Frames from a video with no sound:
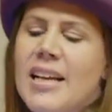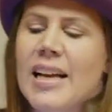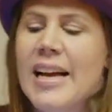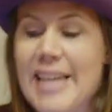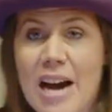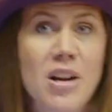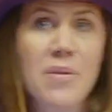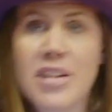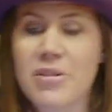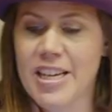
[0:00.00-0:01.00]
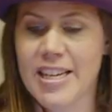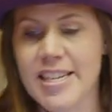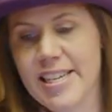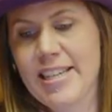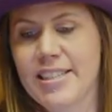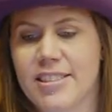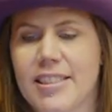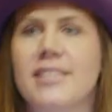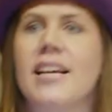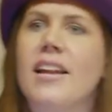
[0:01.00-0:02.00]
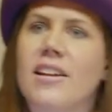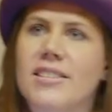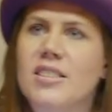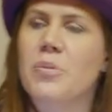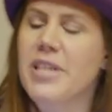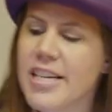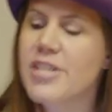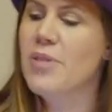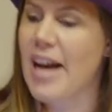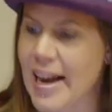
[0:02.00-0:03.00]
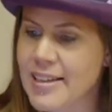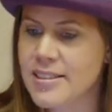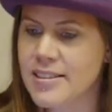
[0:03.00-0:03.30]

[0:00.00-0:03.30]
Now that we know the indicators that tell us we need to act,